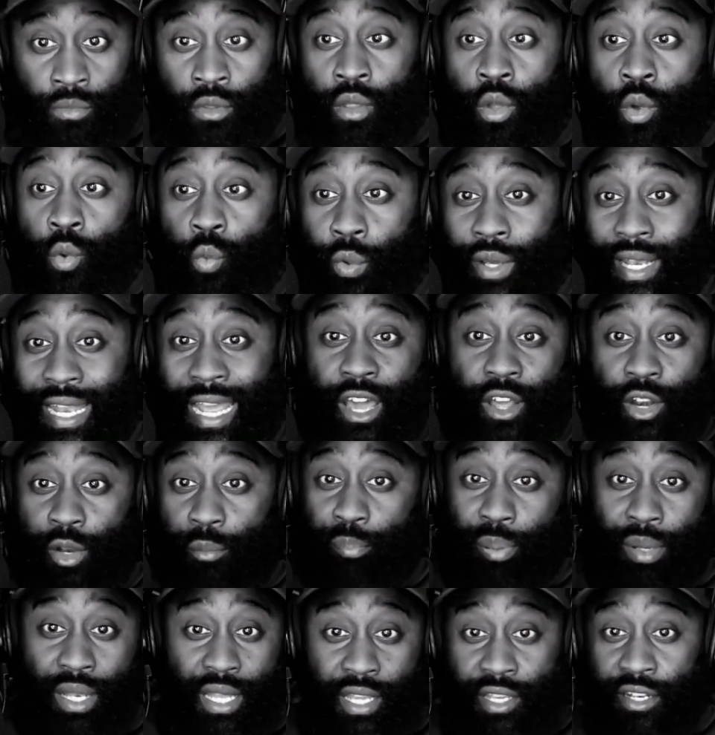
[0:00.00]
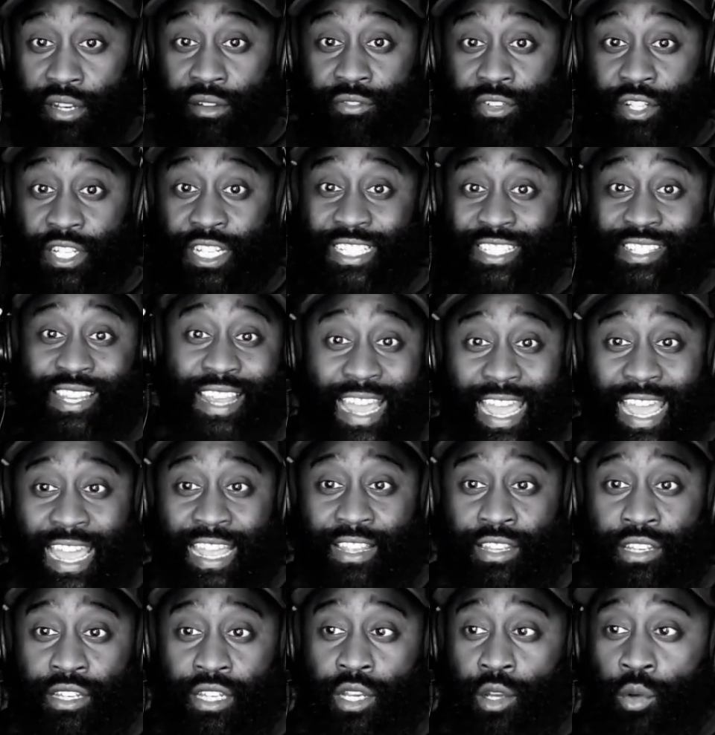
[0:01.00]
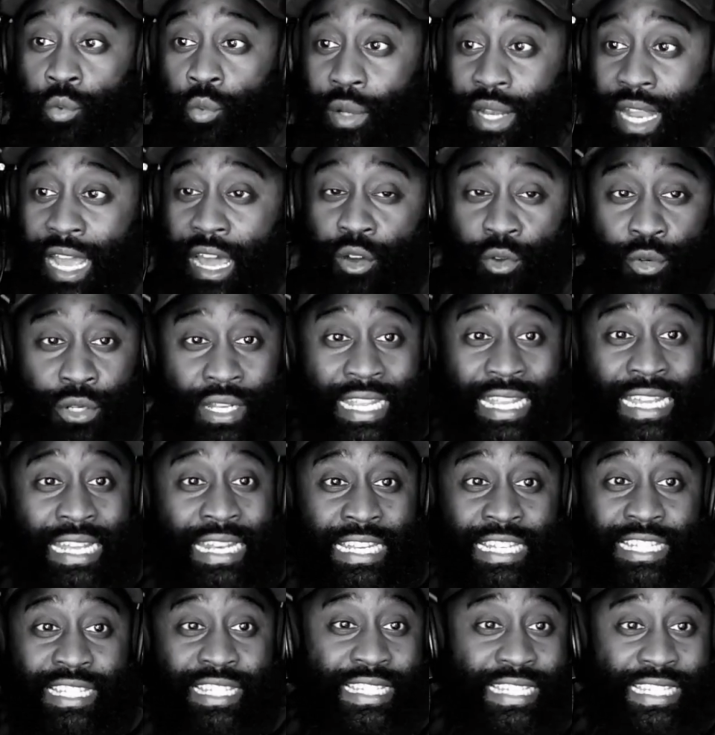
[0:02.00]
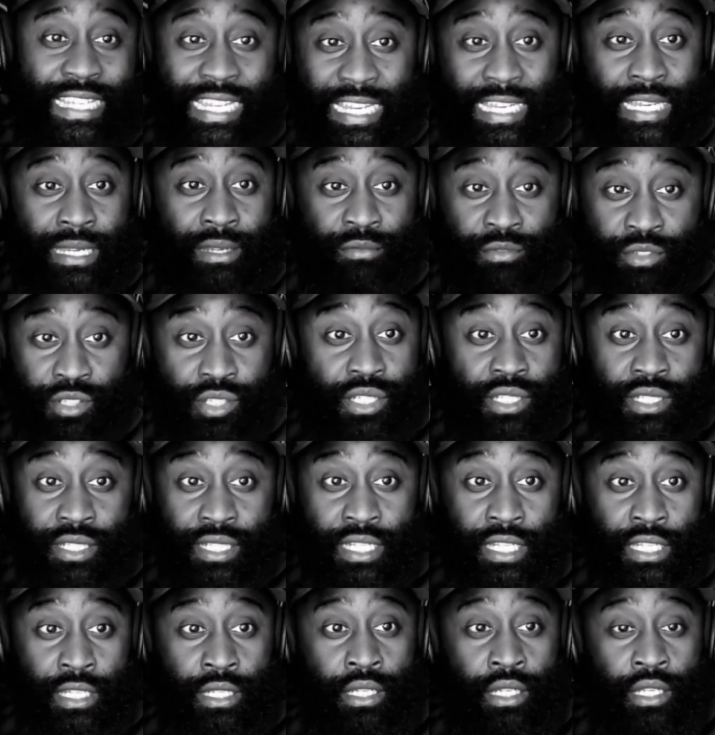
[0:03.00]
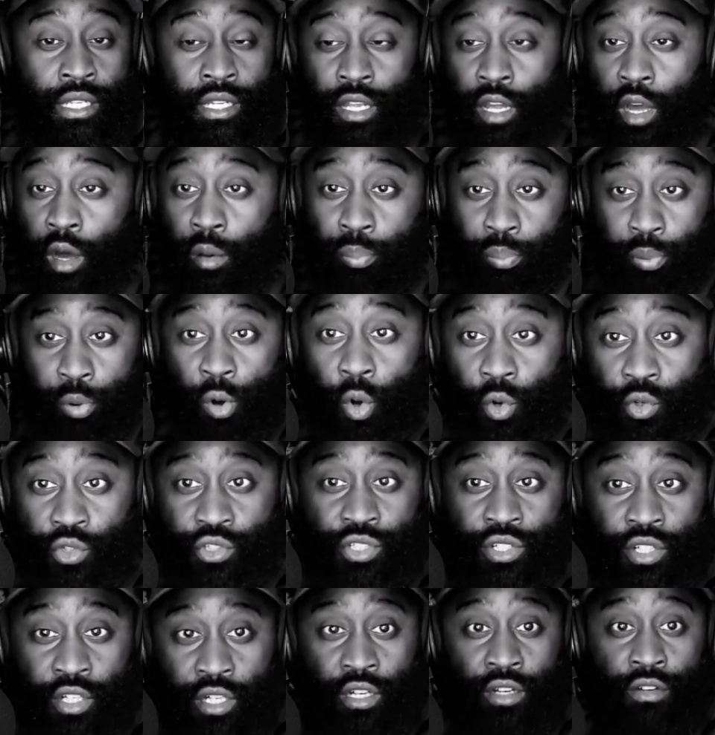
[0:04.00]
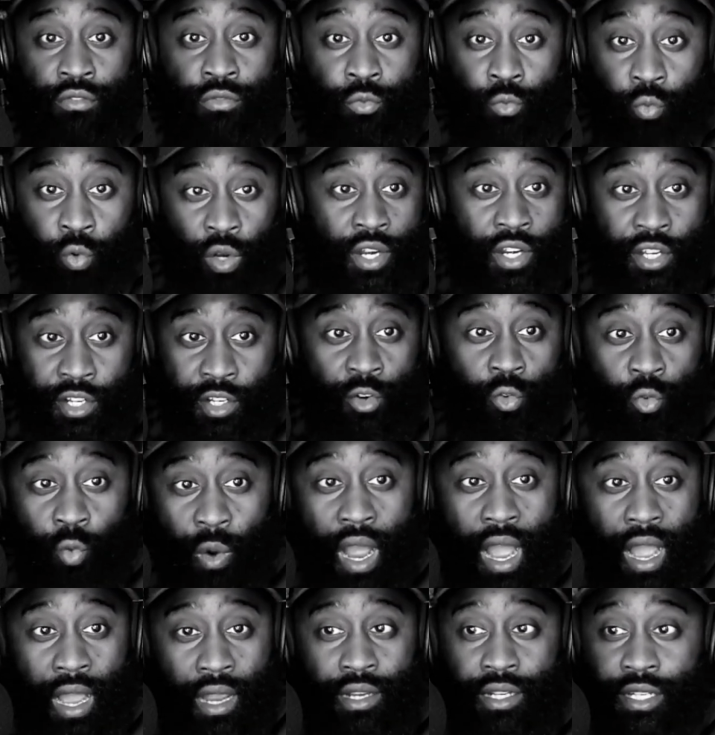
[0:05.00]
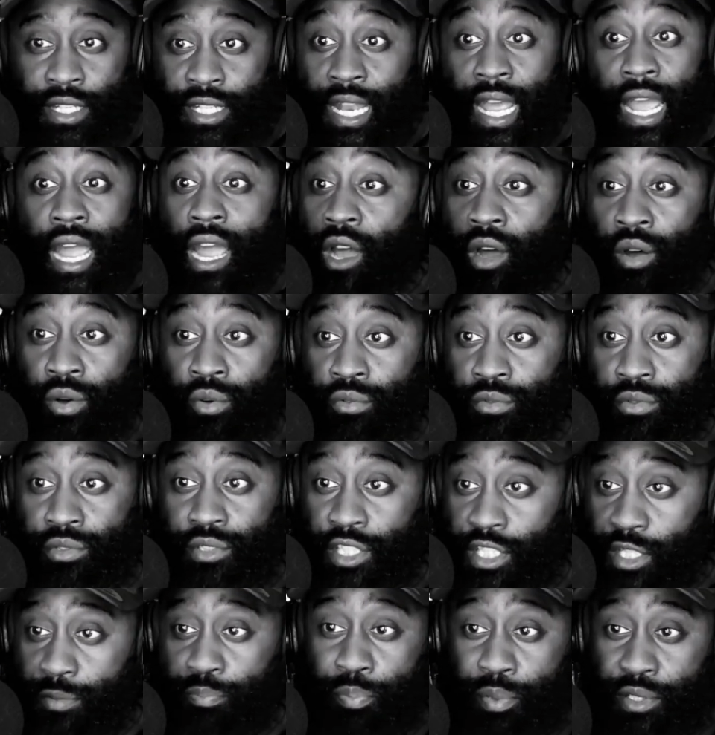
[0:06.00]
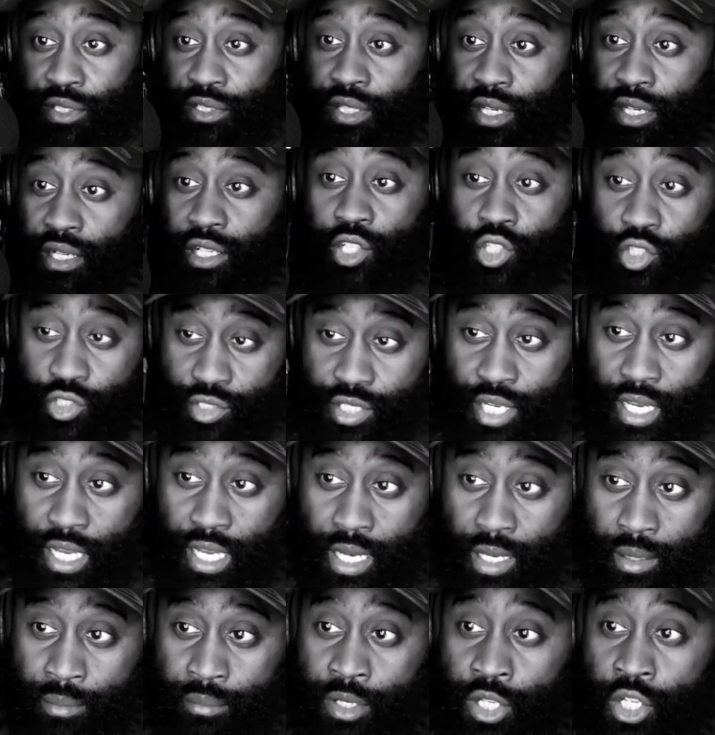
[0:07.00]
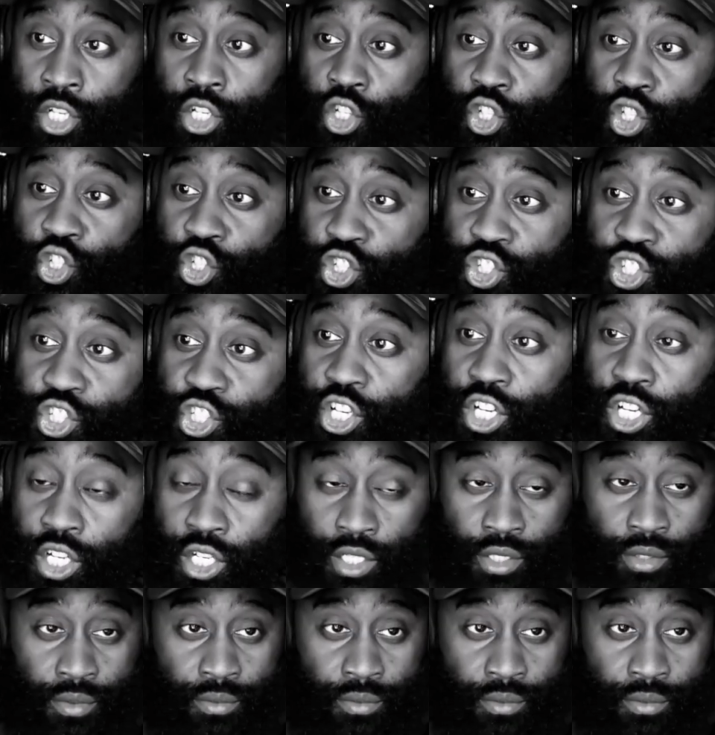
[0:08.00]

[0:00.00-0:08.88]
without a plan of an attack, without any scheme to the approach of running the rock. Now, this particular team should